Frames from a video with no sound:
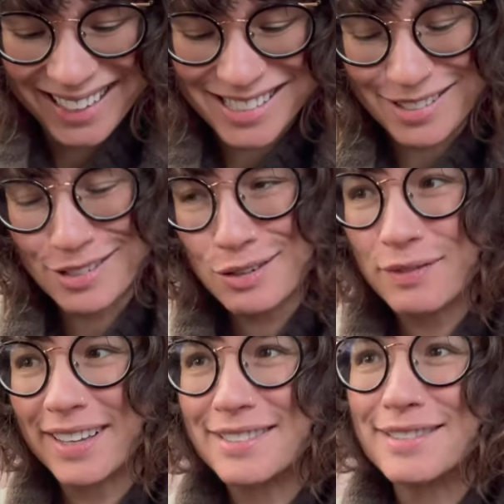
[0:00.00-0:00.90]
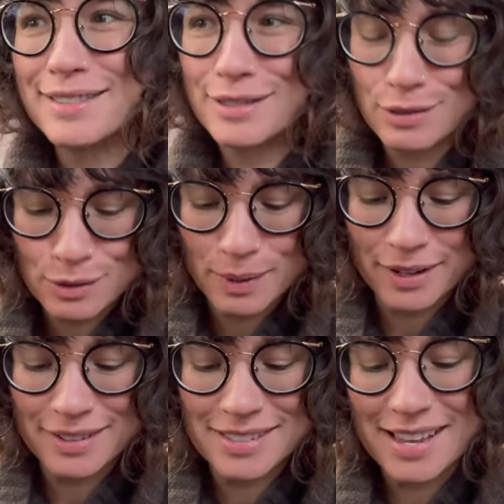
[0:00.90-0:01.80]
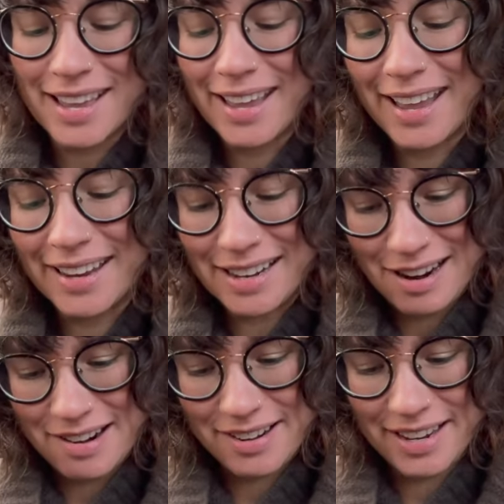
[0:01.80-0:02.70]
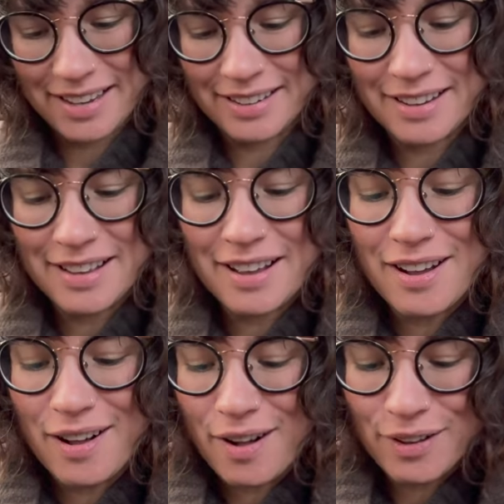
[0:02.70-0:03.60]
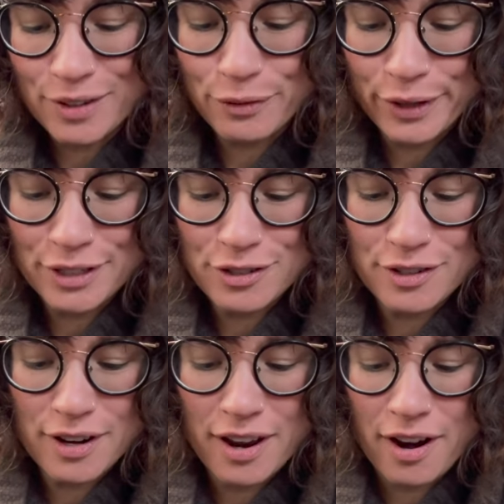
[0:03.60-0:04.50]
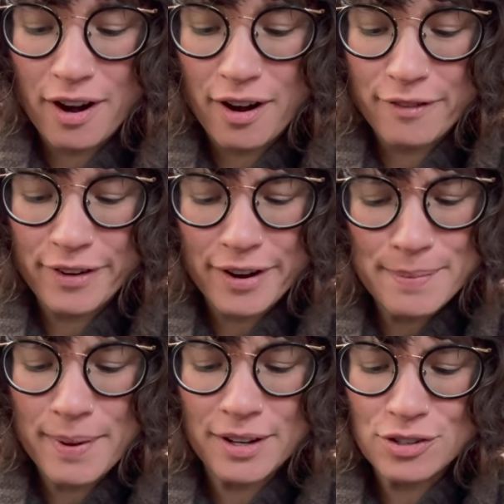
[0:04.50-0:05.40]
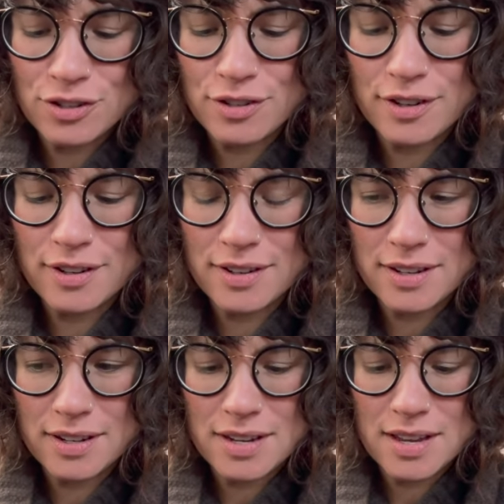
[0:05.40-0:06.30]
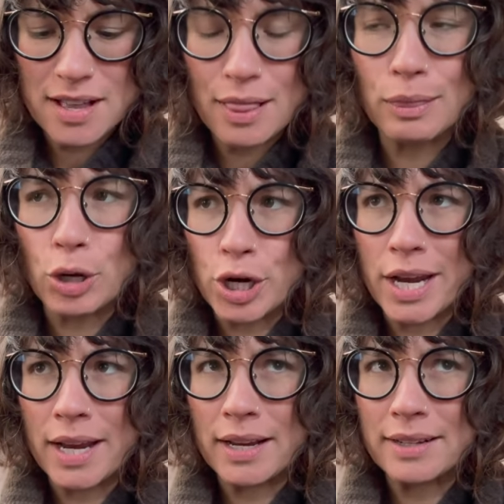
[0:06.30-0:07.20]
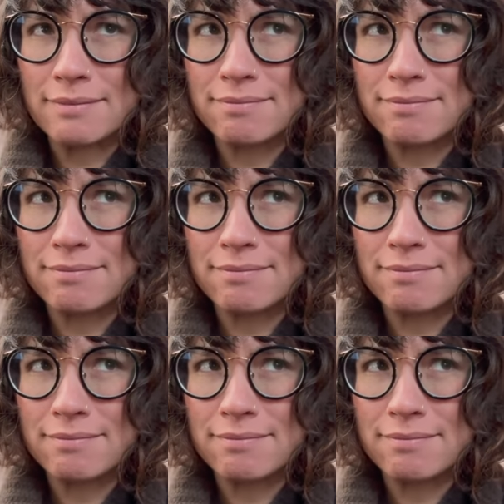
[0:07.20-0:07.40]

so two vests, two sweaters, and a cardigan, all of which are very much learning